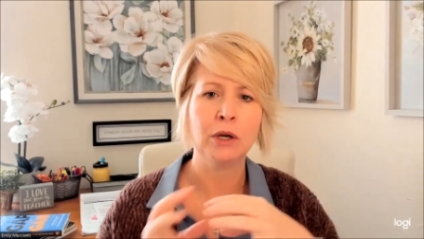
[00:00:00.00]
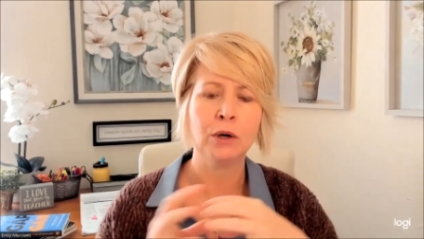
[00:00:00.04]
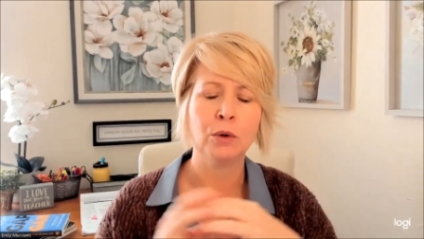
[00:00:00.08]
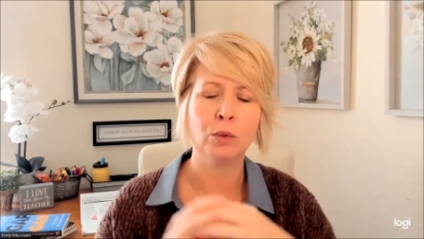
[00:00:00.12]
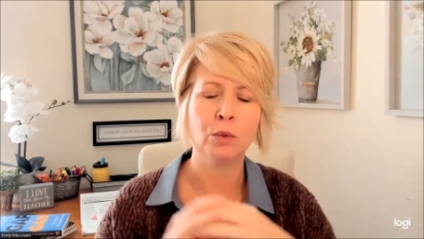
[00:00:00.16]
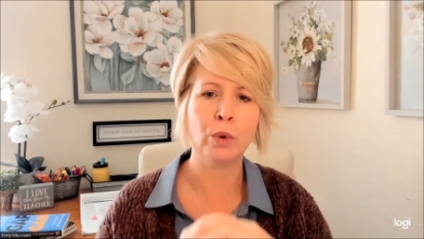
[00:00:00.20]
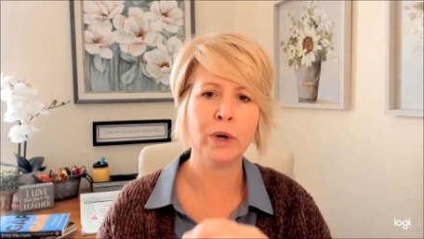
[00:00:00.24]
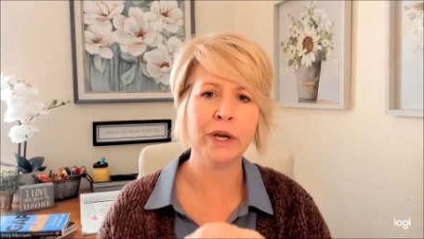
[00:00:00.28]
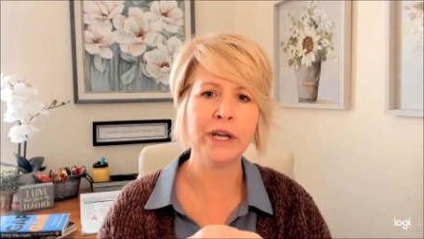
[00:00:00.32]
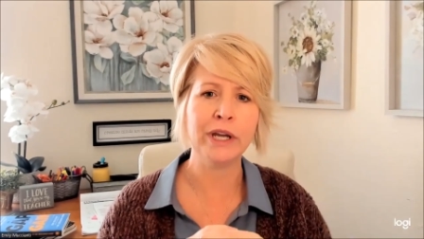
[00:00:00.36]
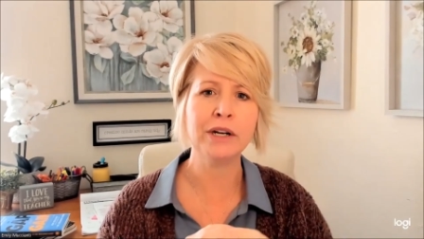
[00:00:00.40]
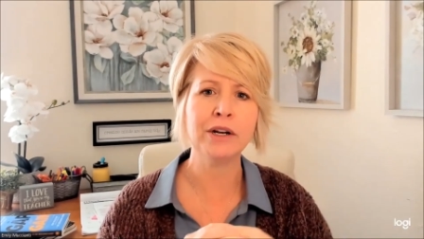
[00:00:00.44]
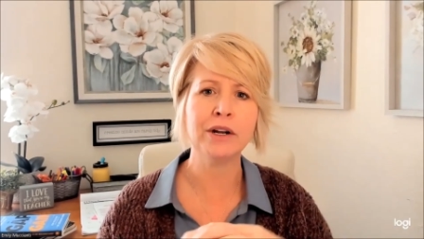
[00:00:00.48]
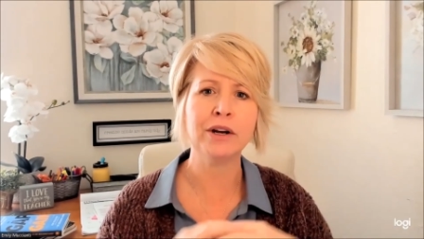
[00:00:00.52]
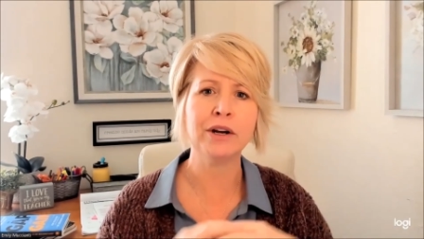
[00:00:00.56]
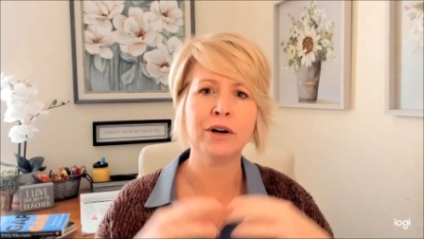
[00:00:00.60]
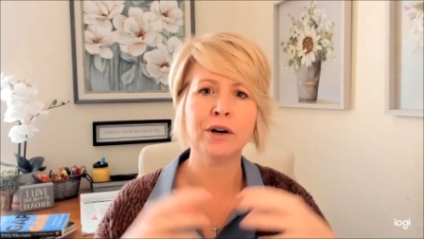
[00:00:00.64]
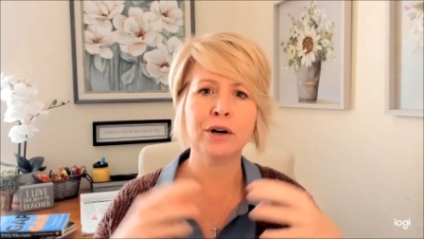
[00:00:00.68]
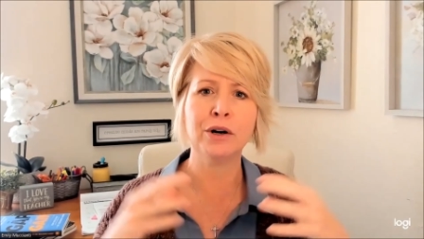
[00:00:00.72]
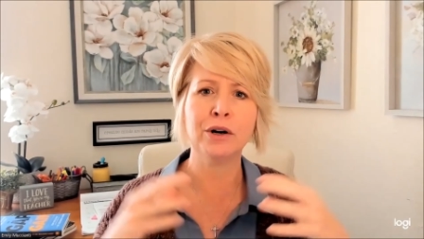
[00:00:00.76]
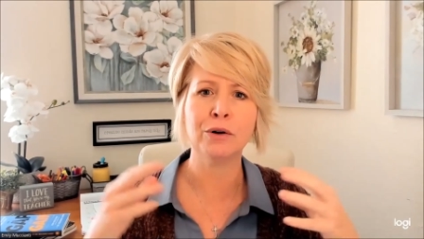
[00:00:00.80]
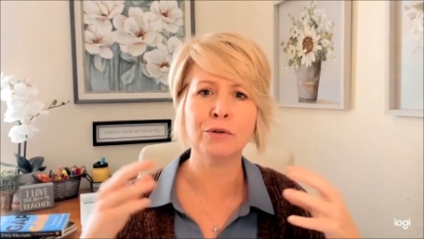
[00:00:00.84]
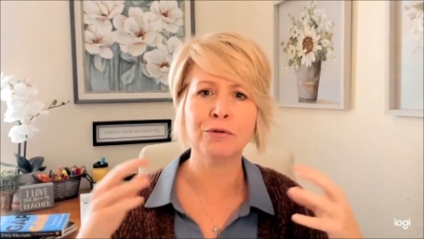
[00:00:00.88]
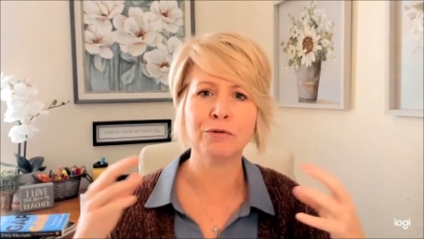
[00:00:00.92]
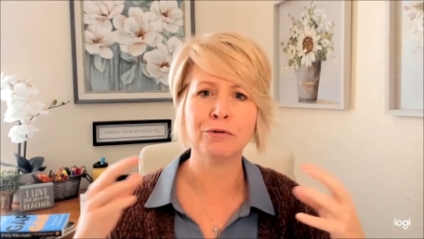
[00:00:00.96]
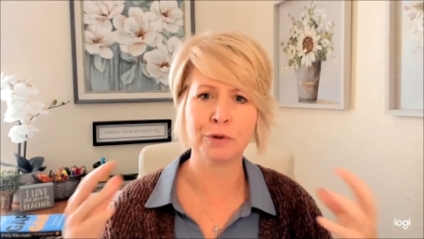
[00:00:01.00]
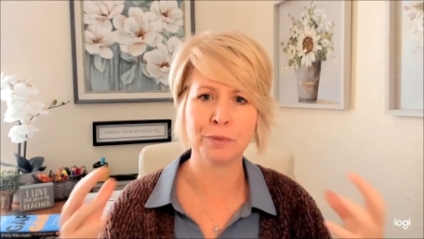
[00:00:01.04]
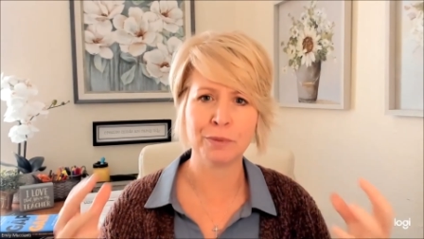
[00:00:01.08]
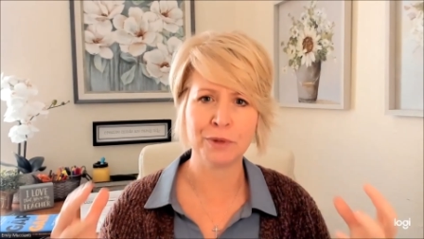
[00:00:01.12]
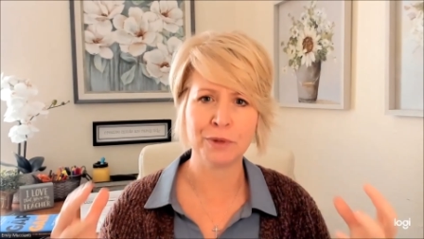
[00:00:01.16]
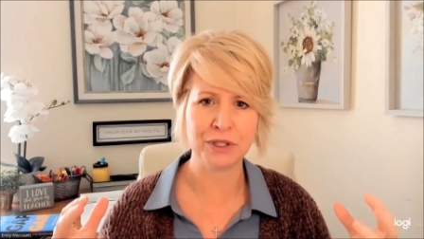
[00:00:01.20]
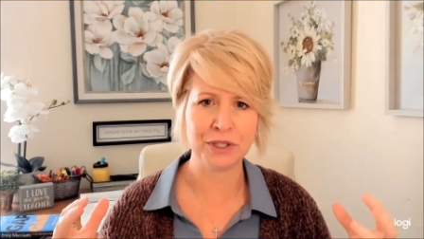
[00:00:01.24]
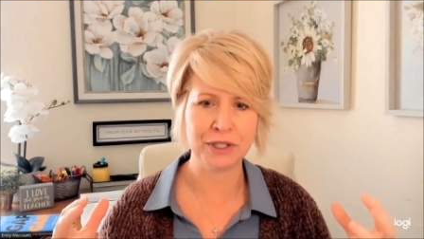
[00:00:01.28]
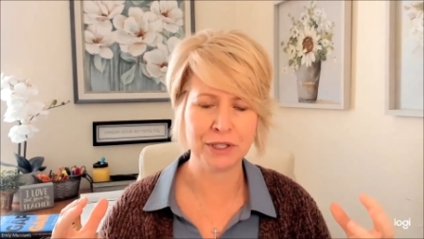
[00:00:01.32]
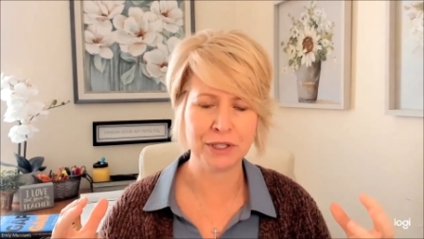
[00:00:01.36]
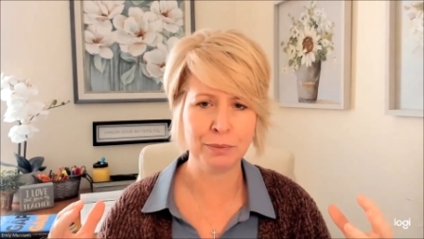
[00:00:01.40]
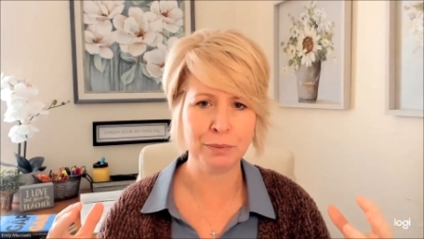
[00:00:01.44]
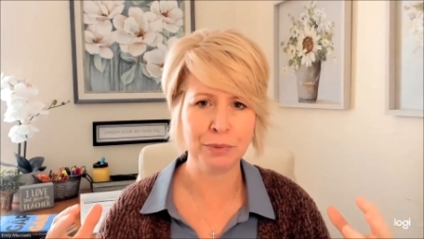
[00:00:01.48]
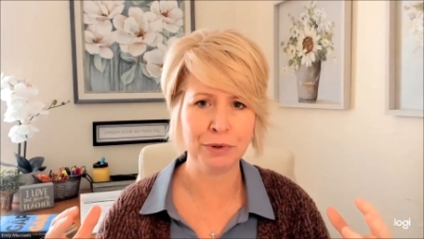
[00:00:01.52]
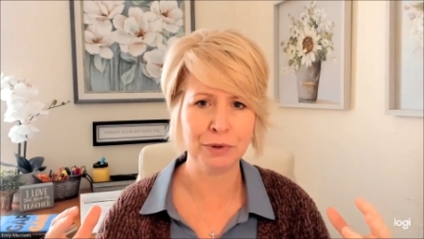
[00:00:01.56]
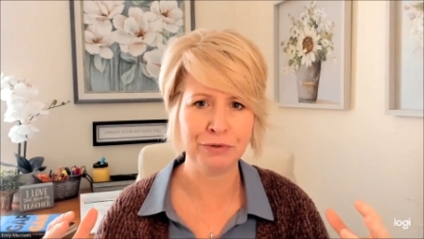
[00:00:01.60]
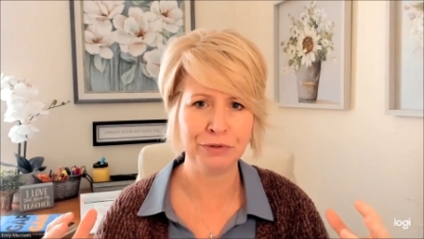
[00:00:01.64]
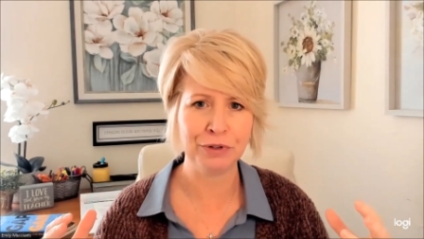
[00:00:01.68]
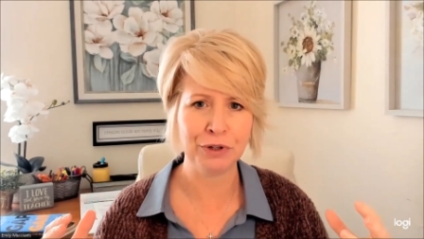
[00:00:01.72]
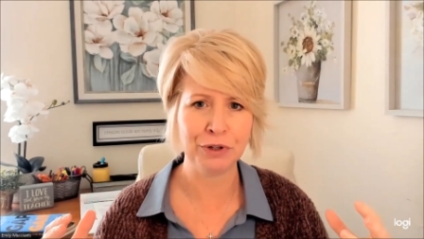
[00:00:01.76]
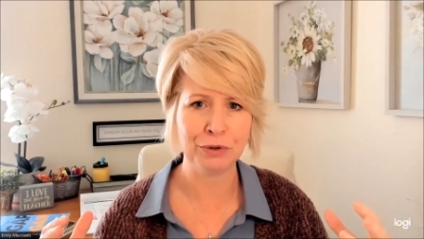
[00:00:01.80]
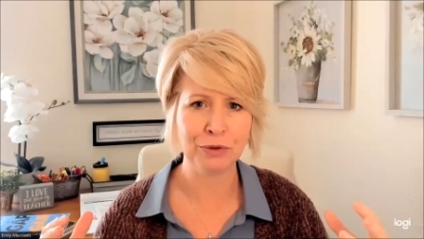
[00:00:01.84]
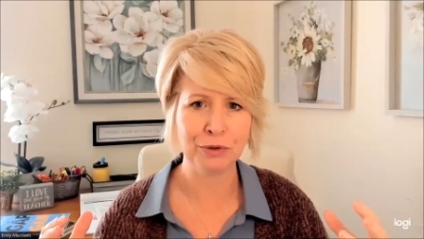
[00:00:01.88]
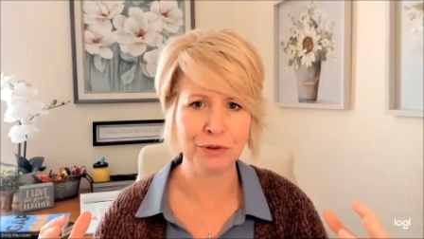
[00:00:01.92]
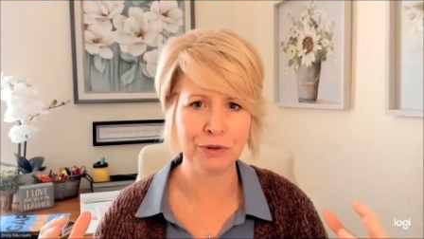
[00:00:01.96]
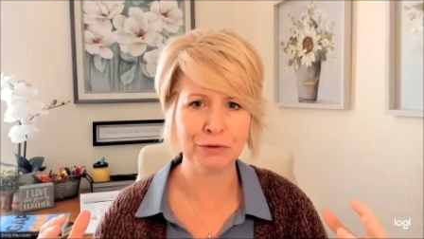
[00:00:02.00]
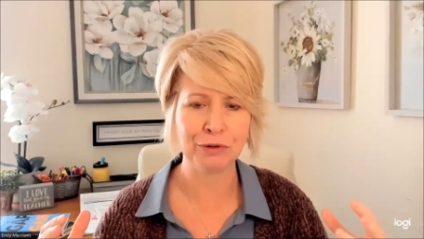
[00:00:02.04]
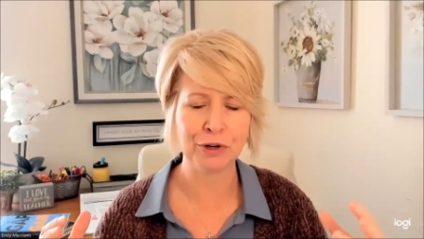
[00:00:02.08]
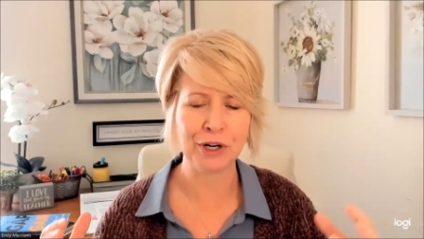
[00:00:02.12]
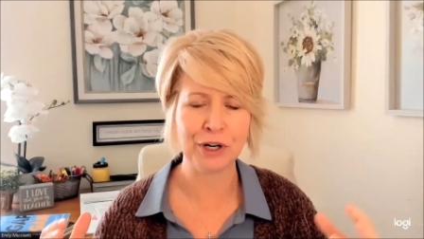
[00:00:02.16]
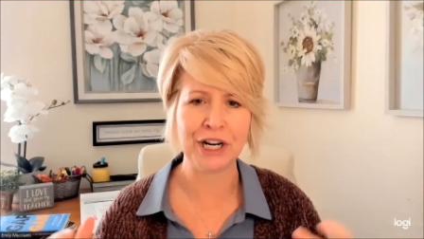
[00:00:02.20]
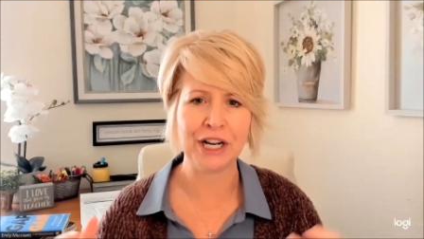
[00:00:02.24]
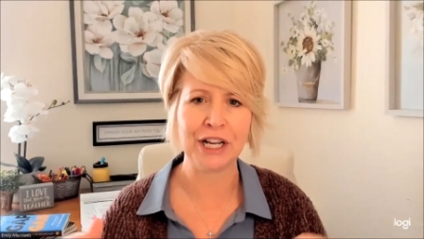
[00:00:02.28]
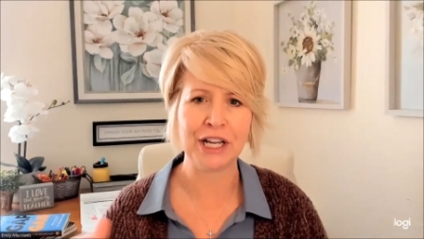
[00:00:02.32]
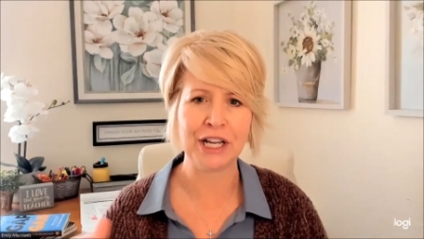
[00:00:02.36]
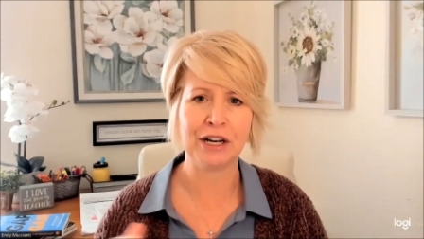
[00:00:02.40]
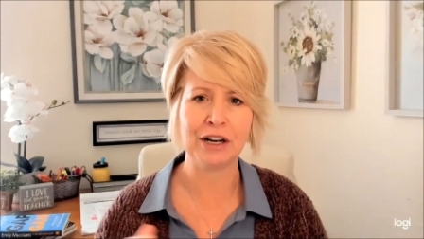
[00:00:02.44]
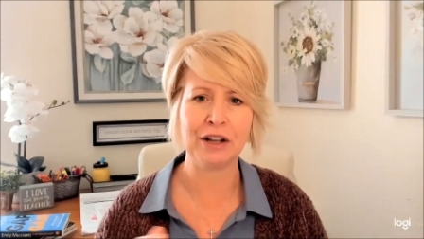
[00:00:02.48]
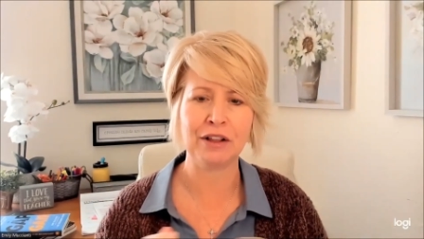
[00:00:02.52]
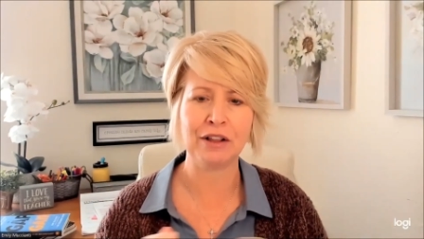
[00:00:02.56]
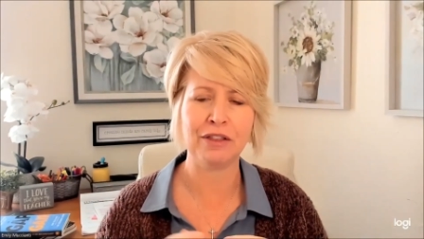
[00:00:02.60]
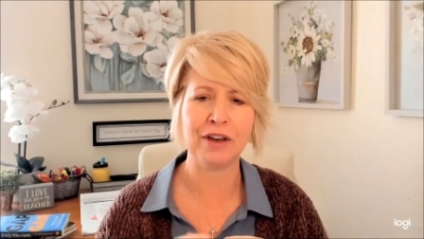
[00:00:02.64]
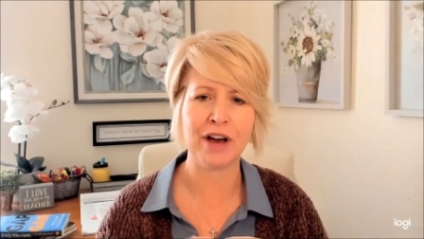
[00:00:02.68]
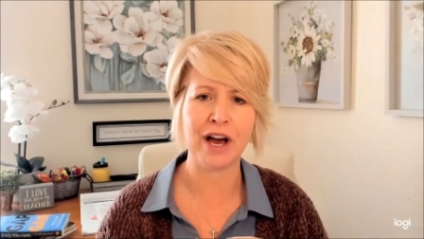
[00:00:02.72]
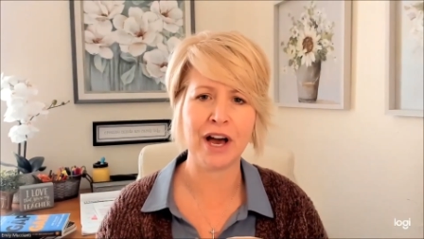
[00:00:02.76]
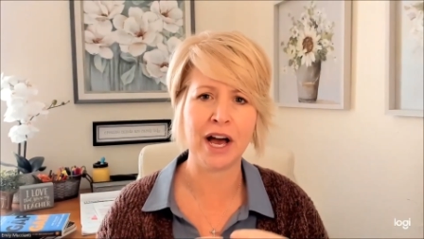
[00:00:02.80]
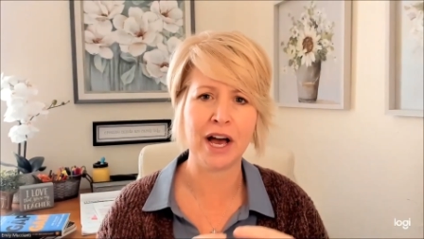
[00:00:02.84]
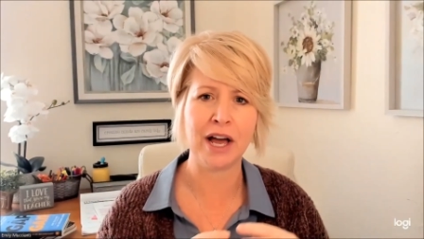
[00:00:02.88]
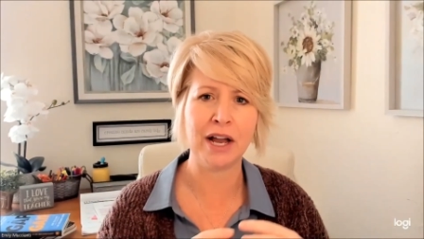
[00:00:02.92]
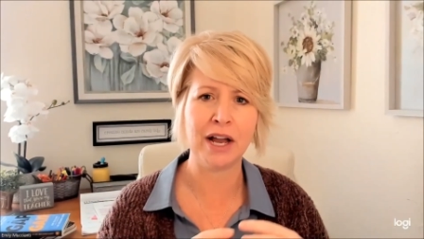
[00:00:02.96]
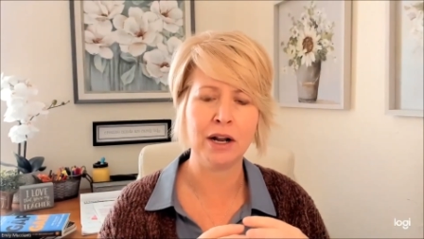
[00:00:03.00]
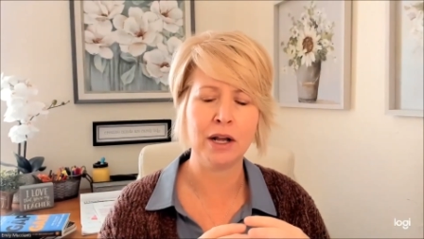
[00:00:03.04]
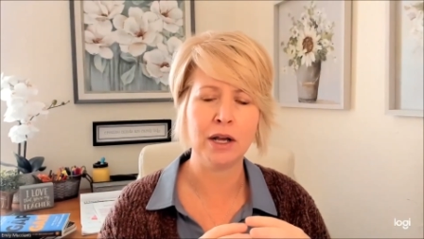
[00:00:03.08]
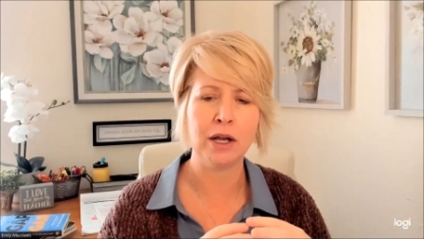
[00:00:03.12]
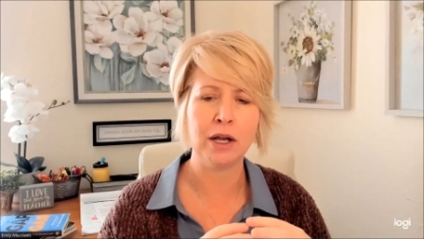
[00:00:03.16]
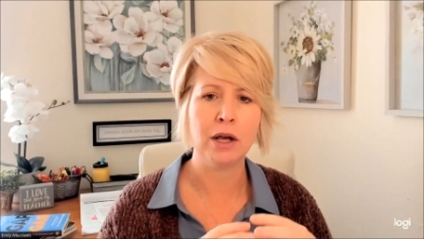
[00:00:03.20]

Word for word: we know from the simple view of reading that